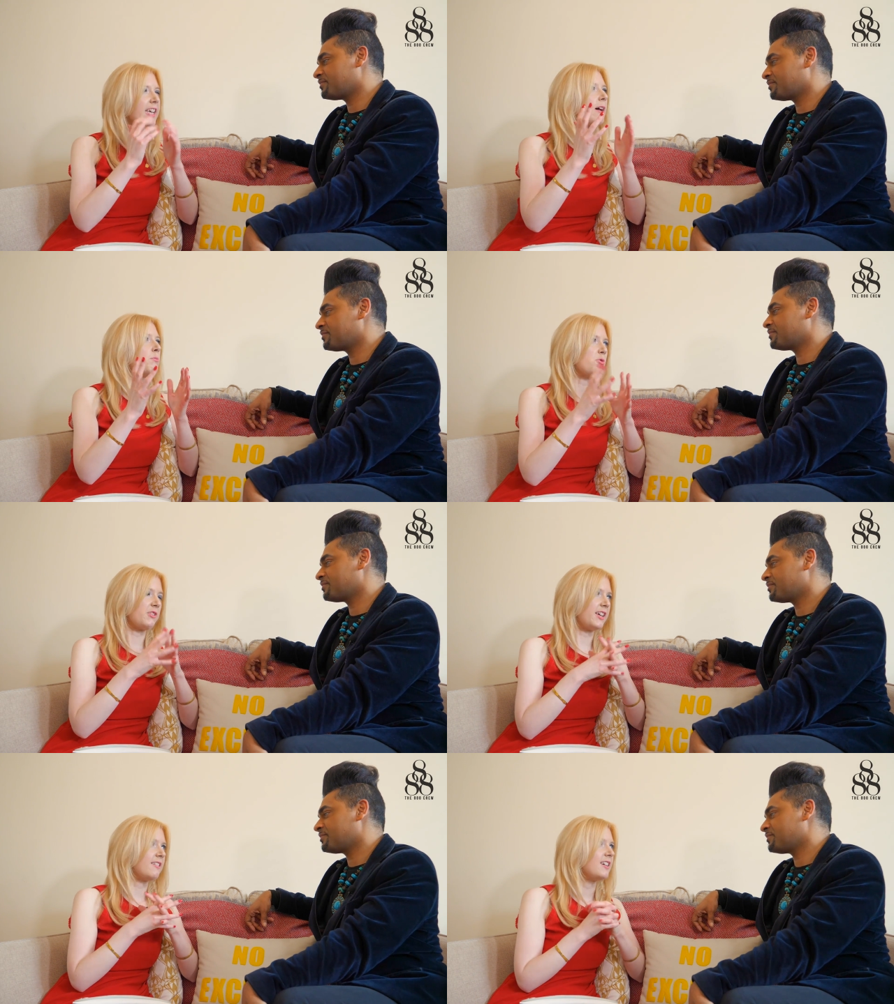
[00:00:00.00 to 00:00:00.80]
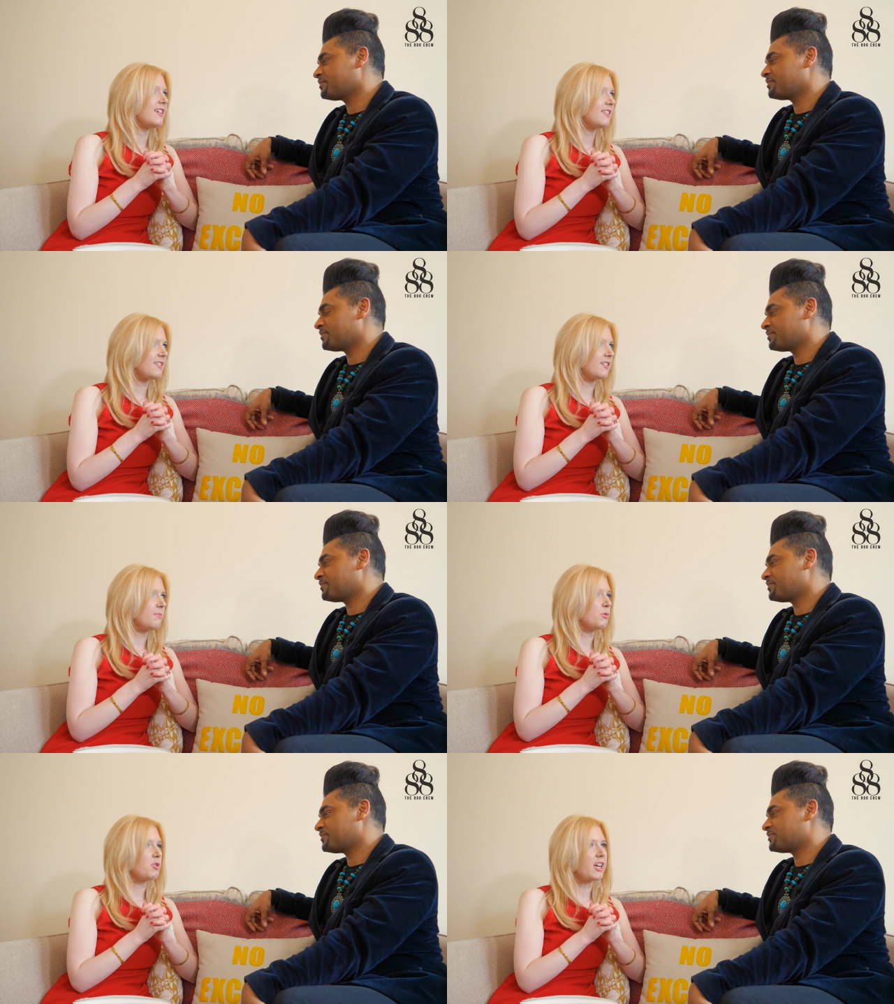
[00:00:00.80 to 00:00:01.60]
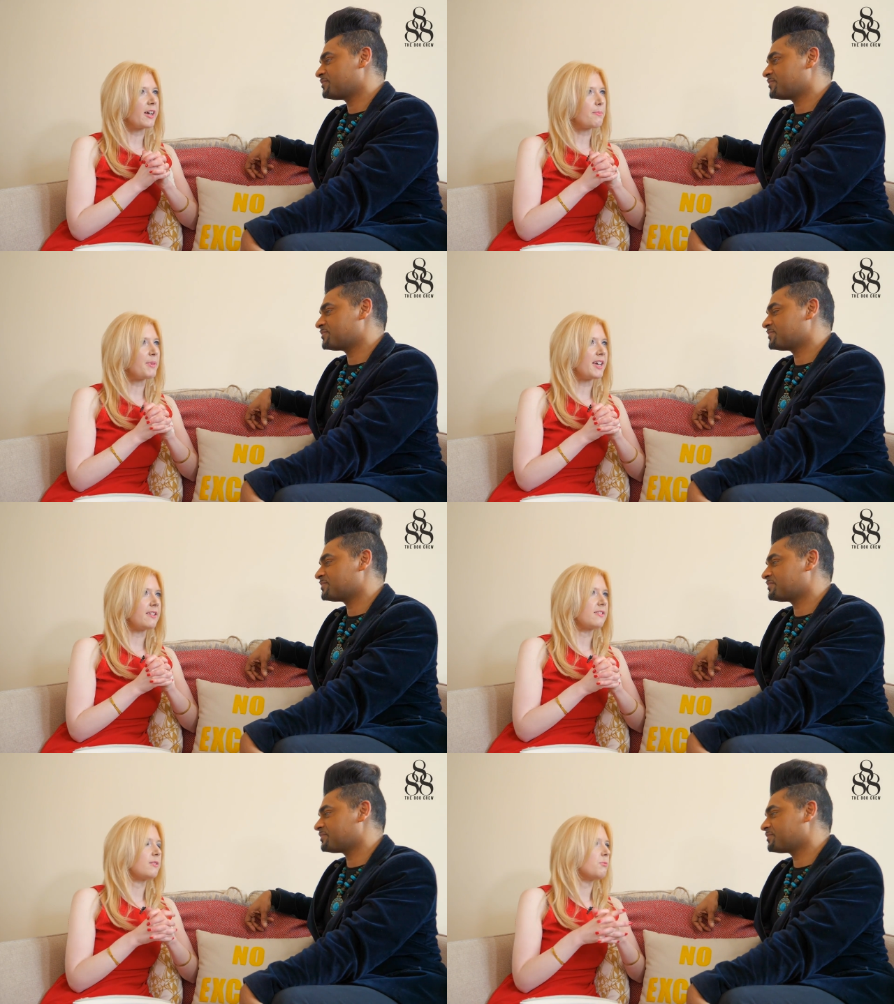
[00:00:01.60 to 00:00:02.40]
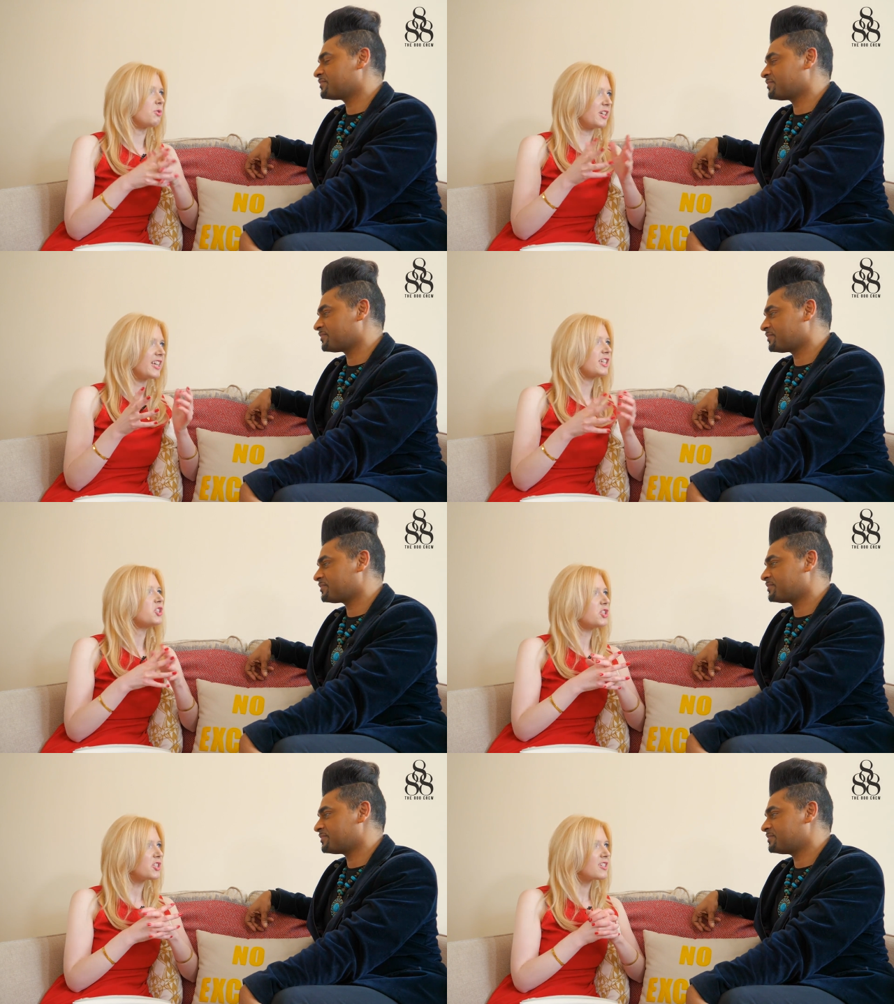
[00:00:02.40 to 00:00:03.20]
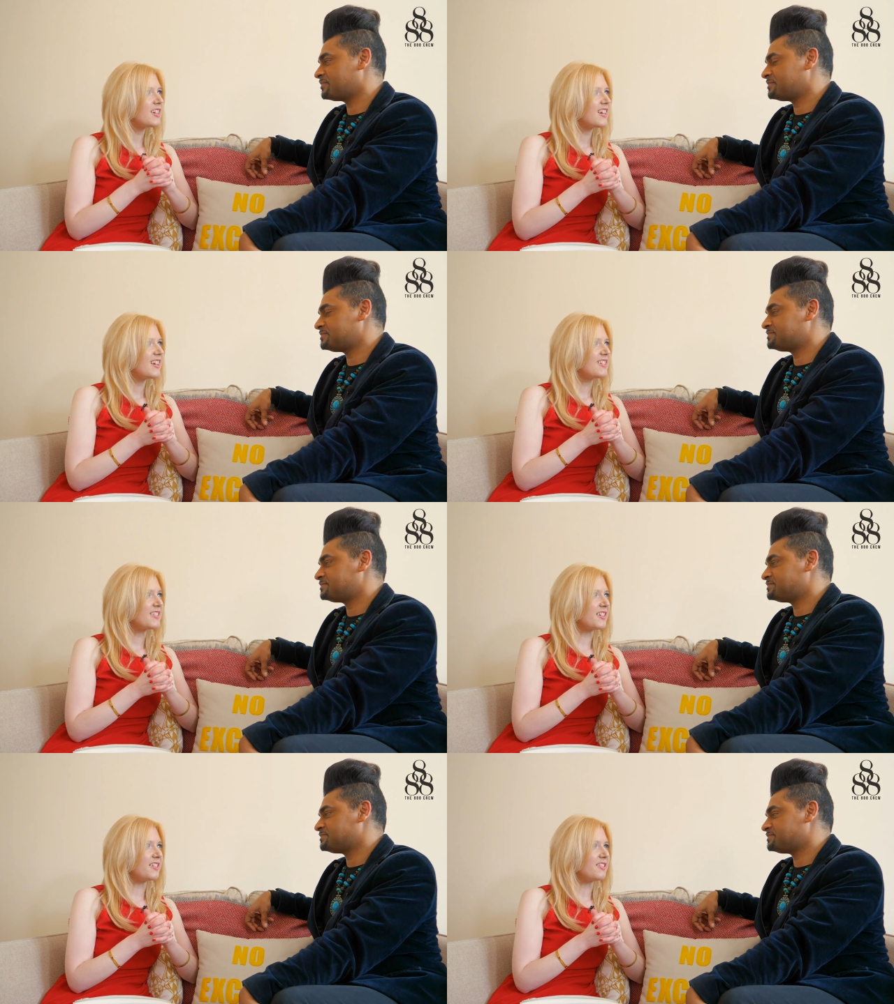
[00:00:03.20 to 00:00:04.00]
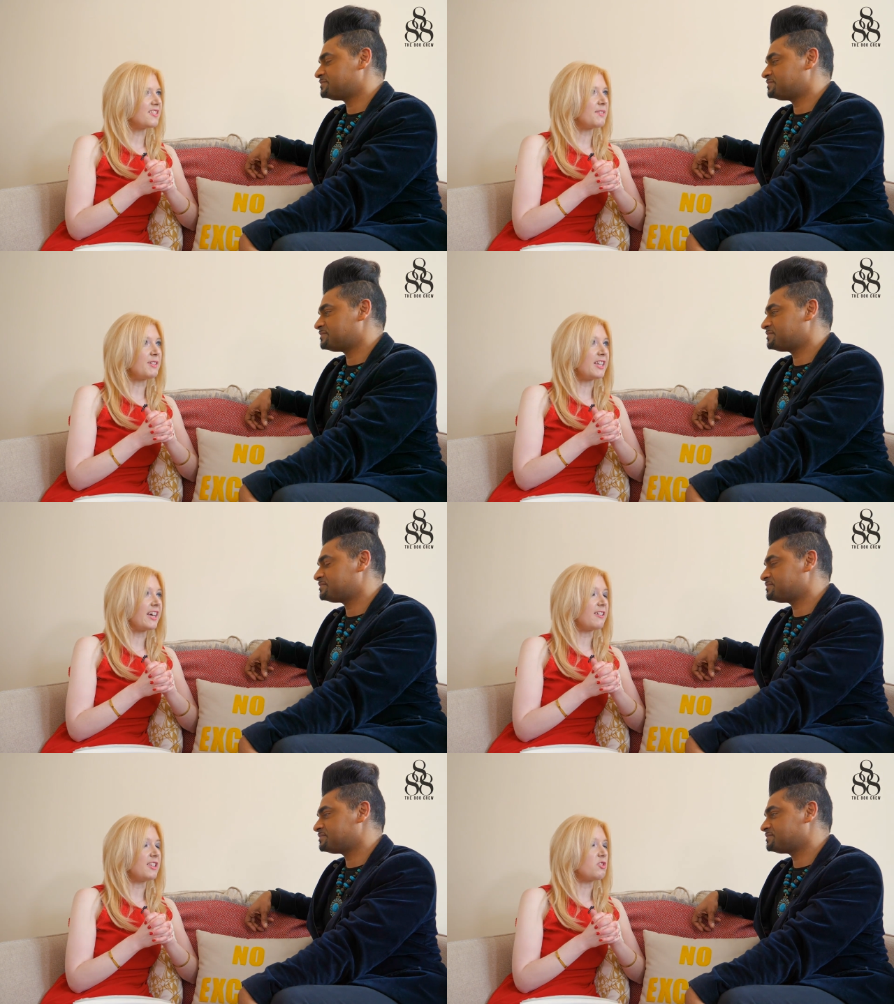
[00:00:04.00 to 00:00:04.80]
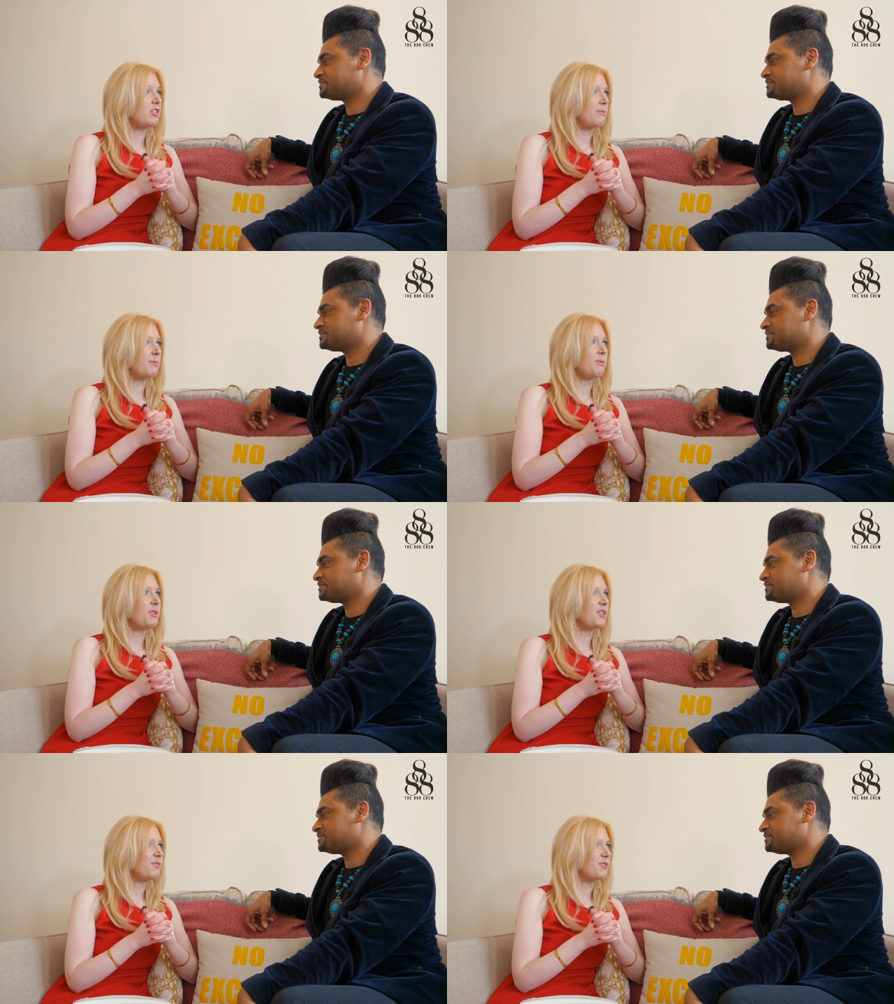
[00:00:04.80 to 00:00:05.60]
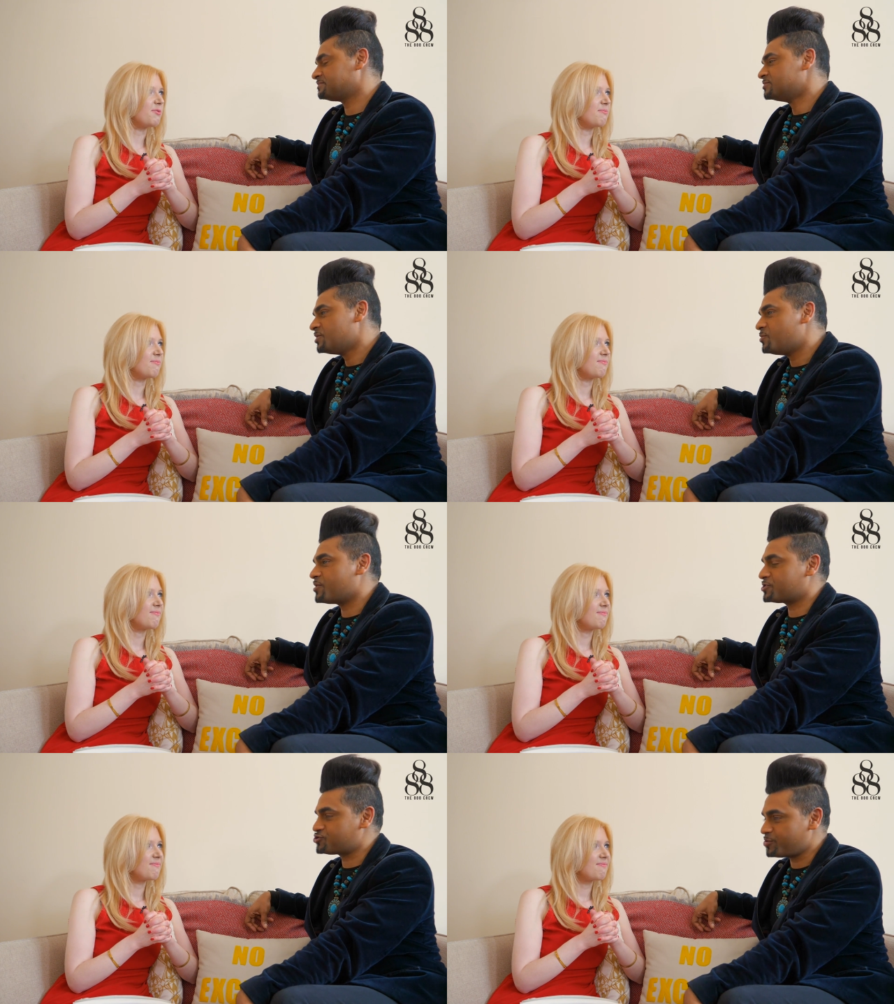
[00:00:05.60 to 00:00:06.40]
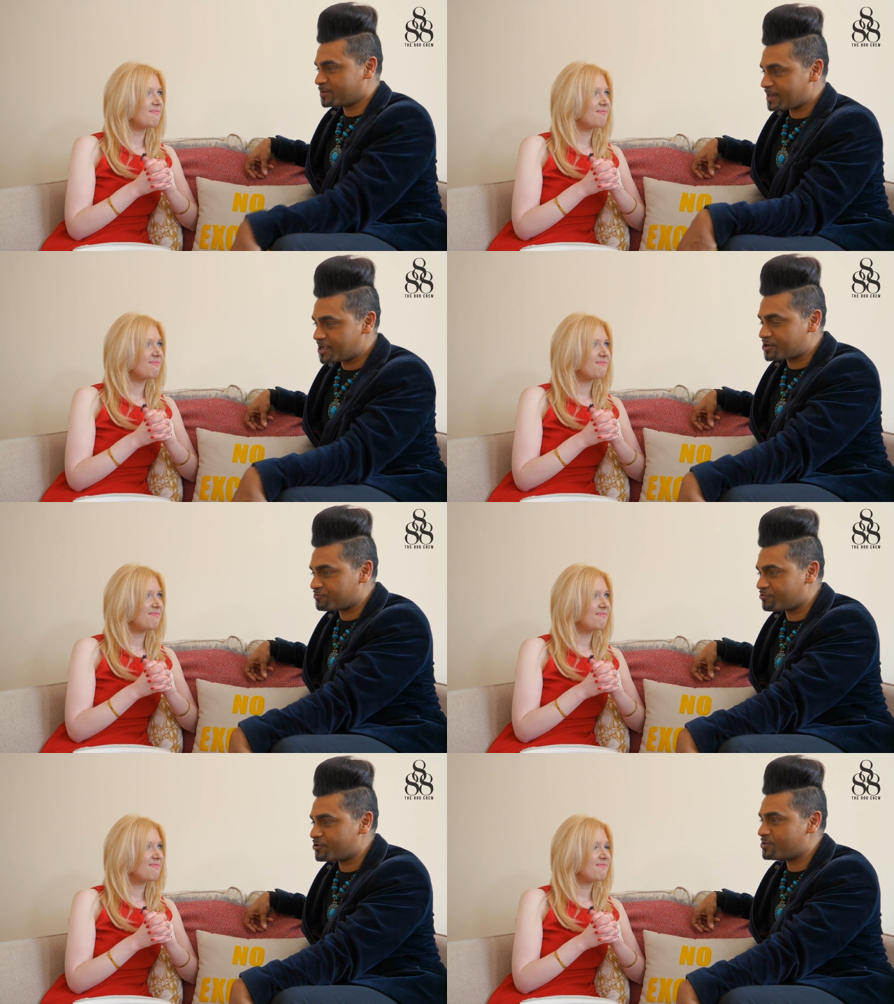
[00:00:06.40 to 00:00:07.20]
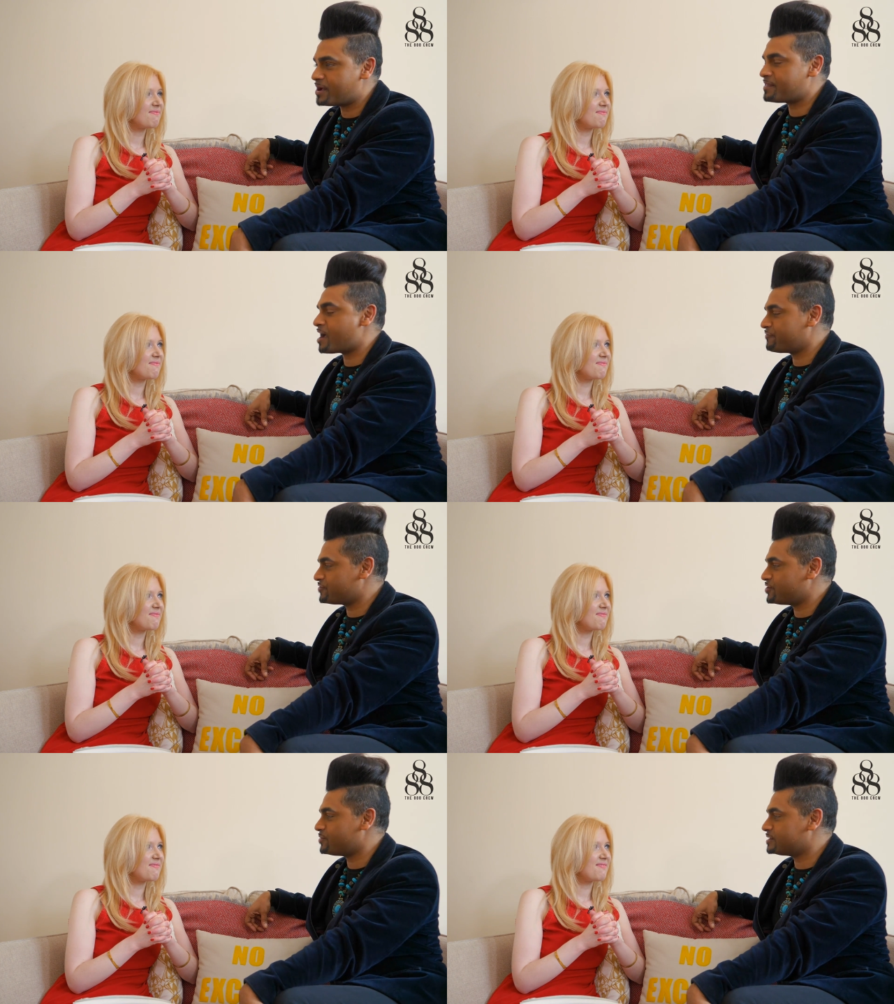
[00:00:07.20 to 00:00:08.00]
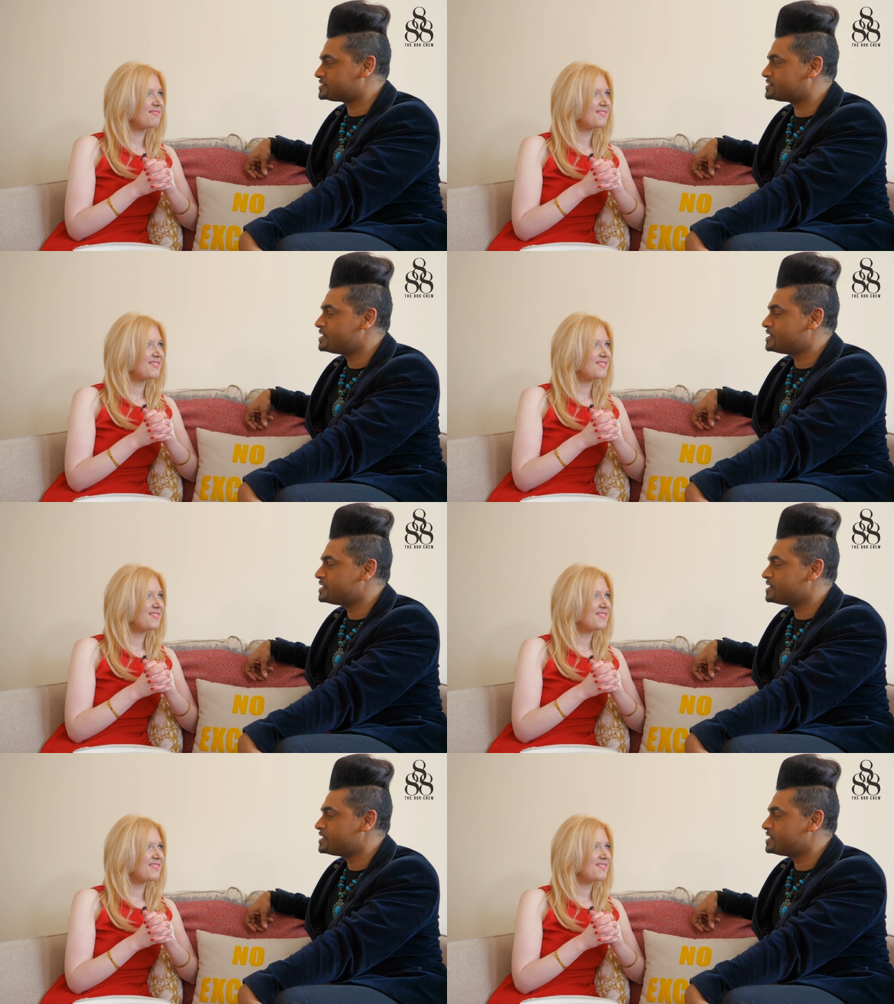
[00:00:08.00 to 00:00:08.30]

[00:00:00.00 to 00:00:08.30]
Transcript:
Speaker 1: out more there. So more client base and more connections. So living there and the dream will be wonderful.
Speaker 2: Well, the 888 crew and our viewers